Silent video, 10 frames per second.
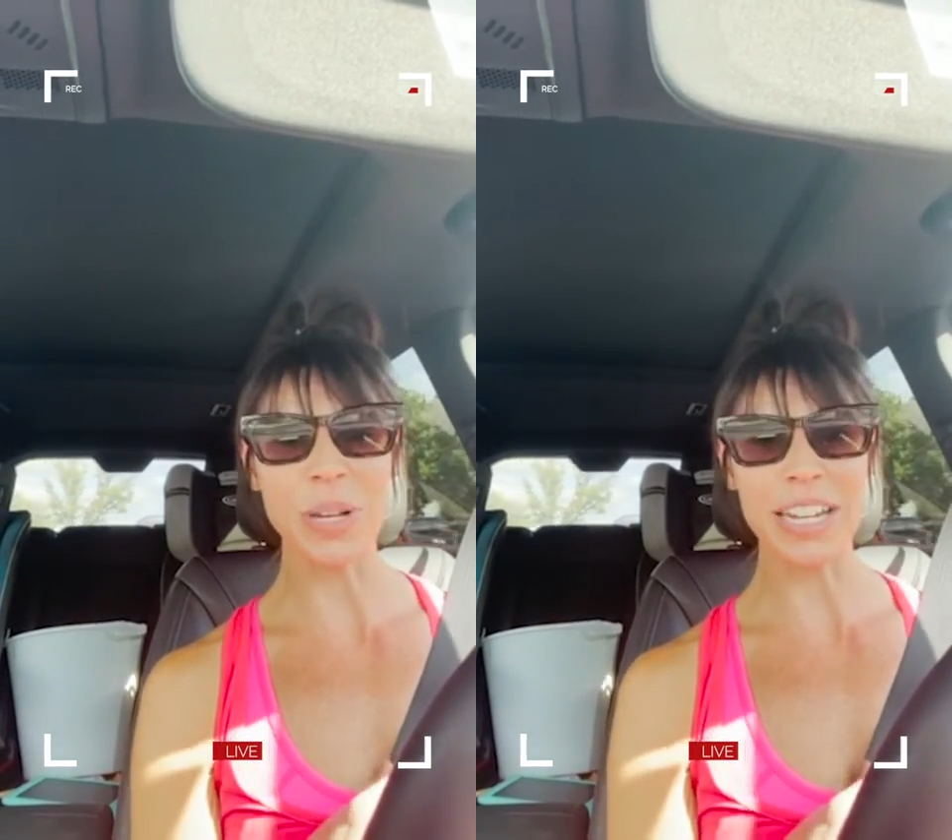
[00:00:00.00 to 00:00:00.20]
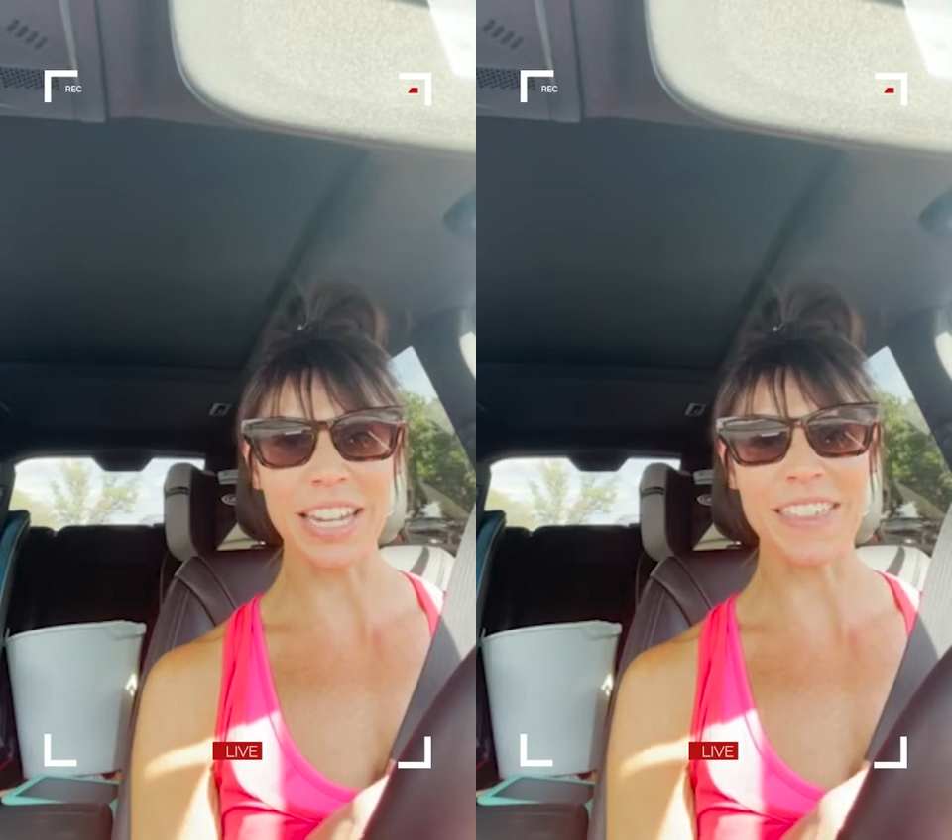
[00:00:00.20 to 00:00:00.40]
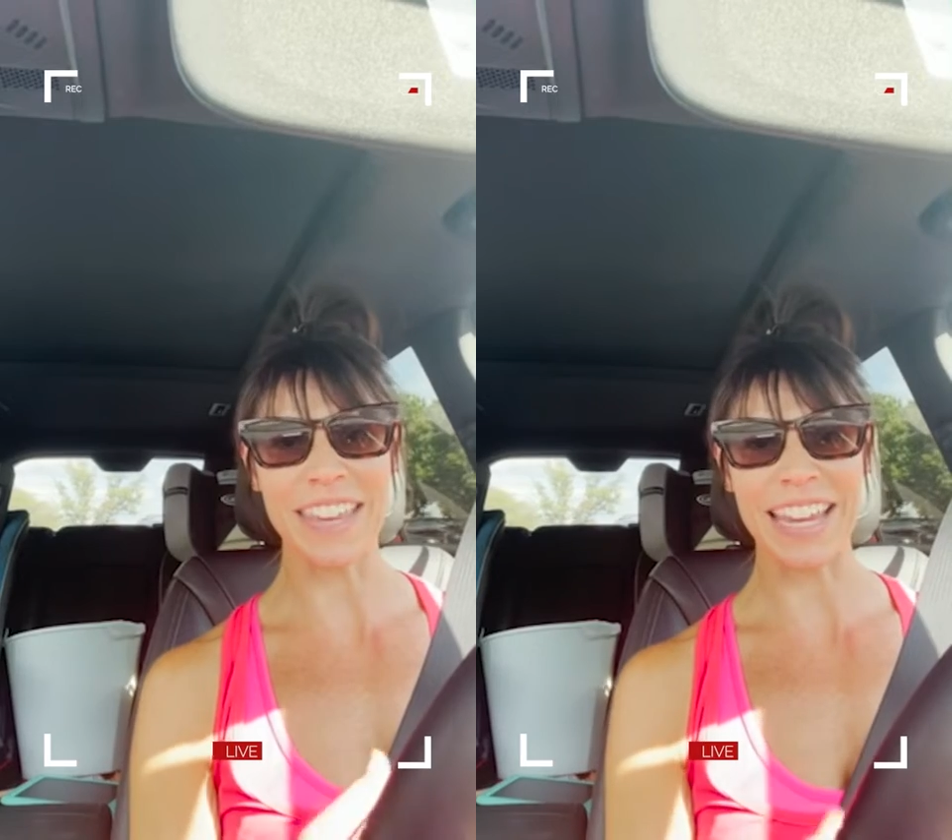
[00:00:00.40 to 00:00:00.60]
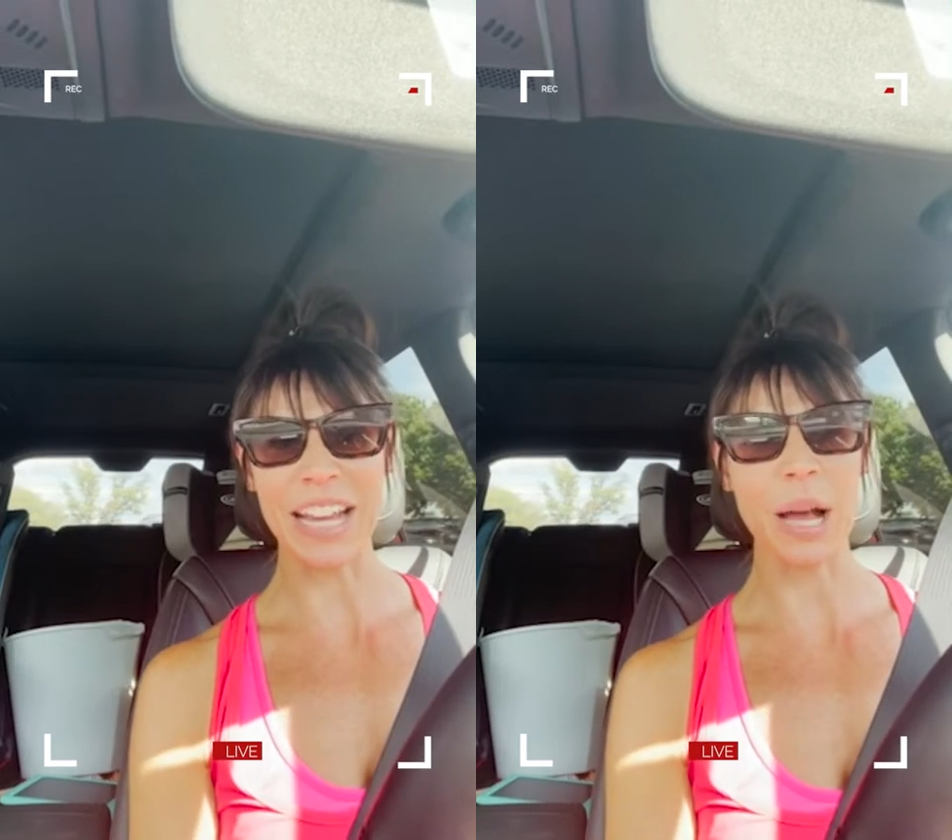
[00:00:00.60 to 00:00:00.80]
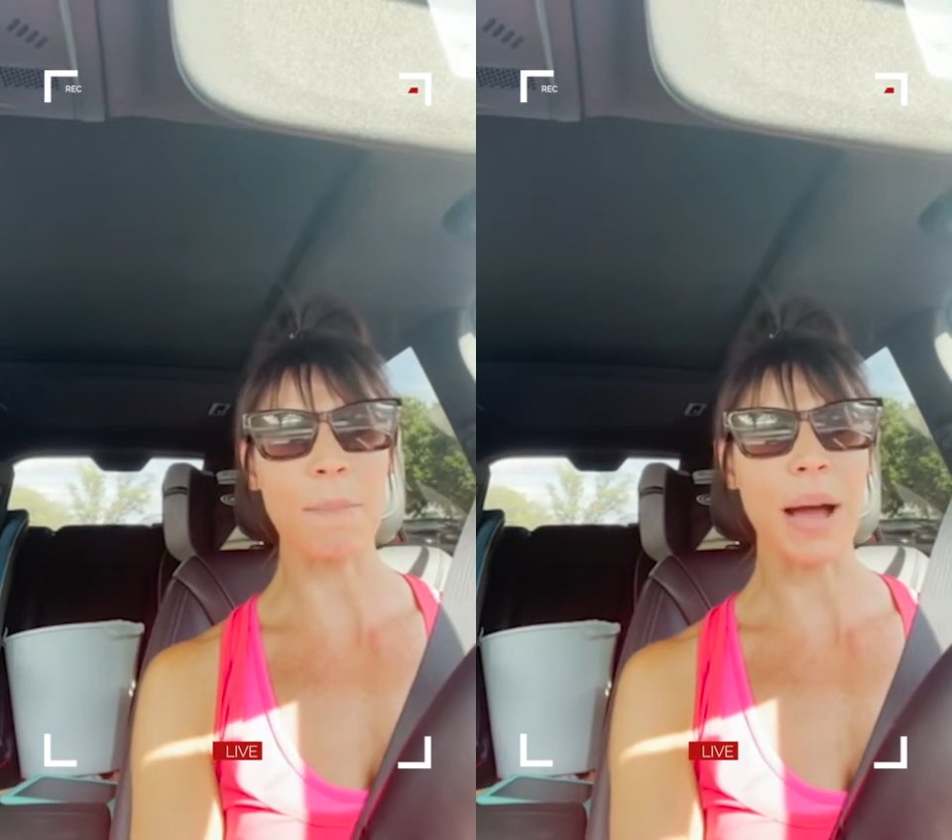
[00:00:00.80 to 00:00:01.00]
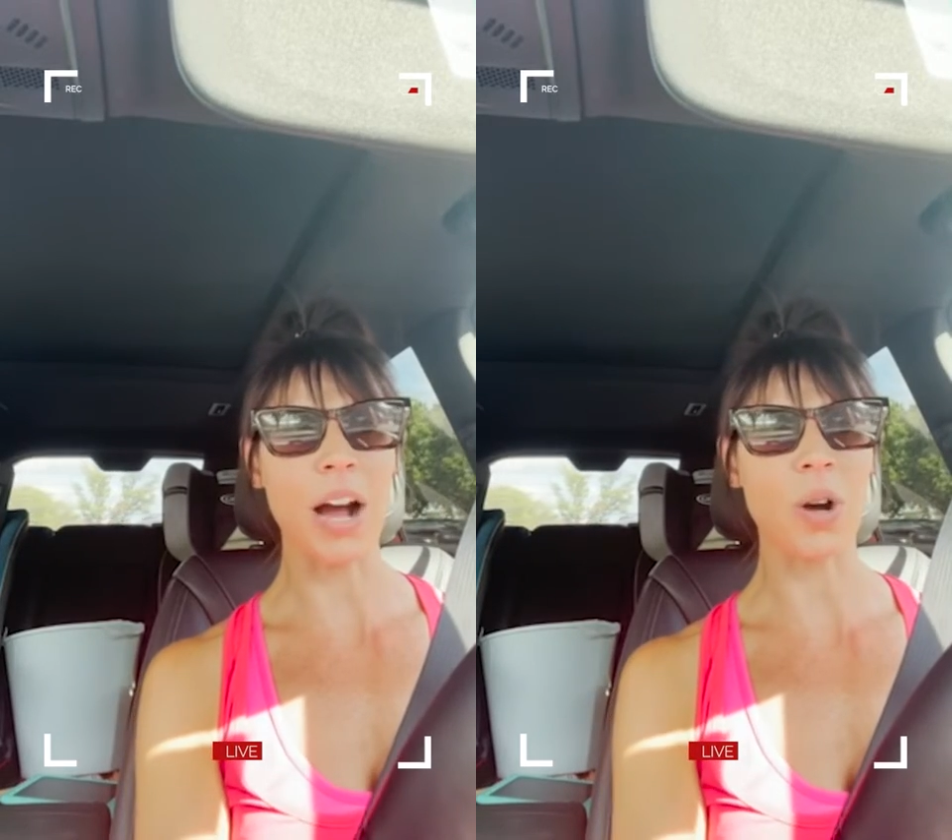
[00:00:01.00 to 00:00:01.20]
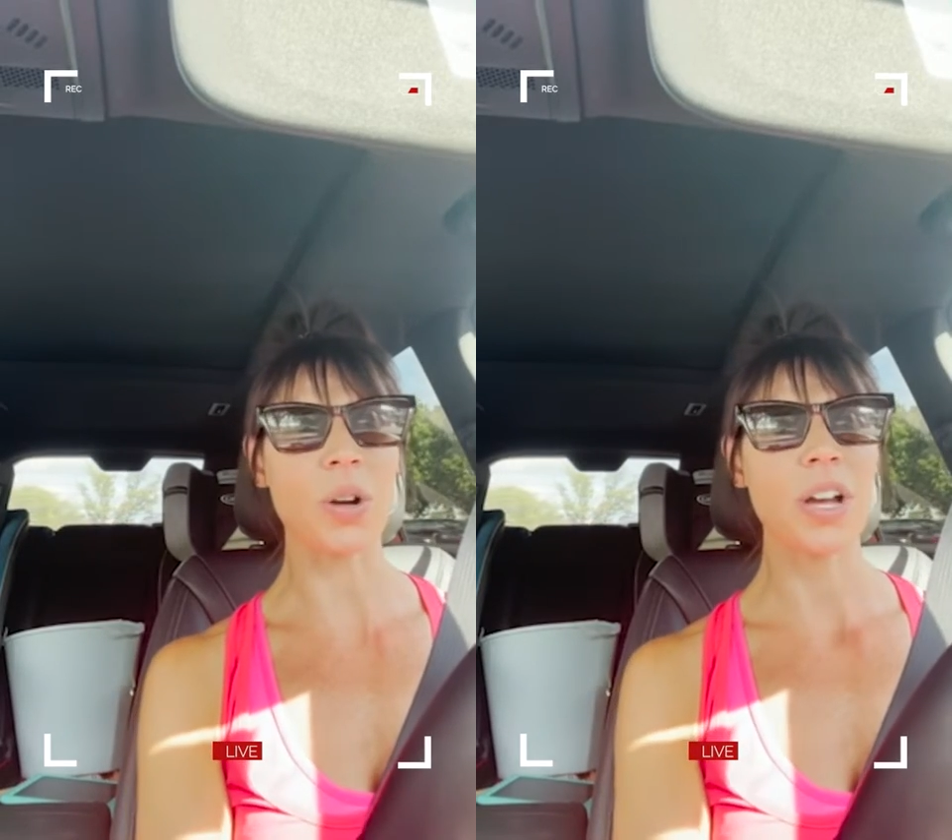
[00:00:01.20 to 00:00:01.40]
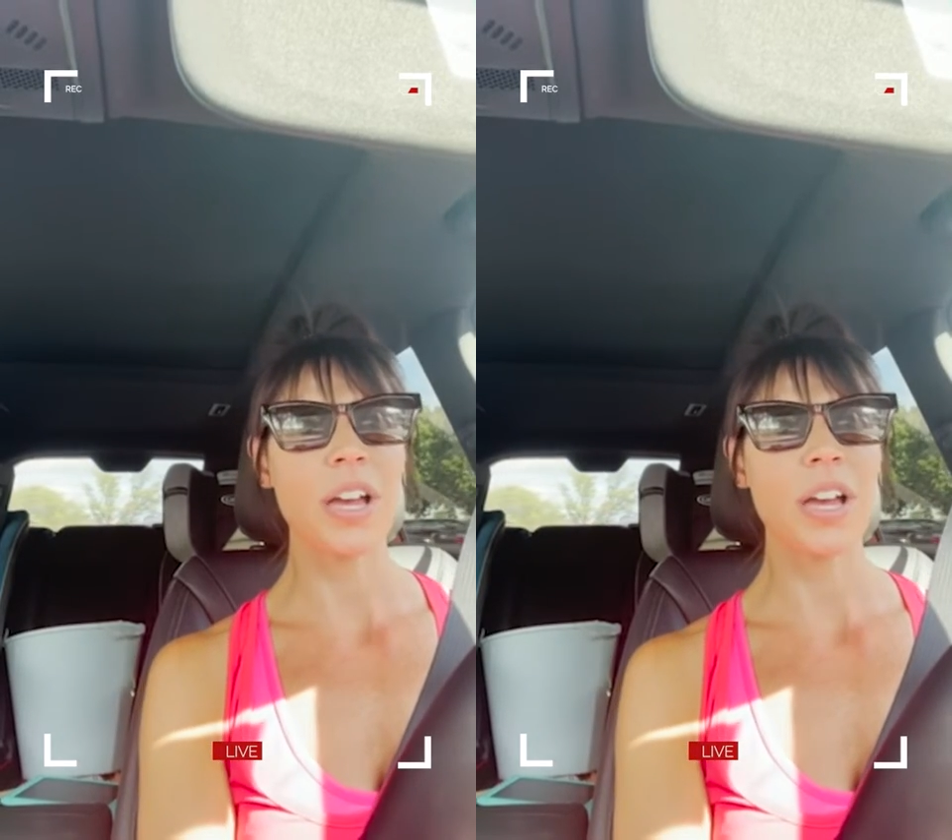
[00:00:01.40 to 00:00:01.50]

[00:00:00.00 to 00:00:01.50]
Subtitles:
anything about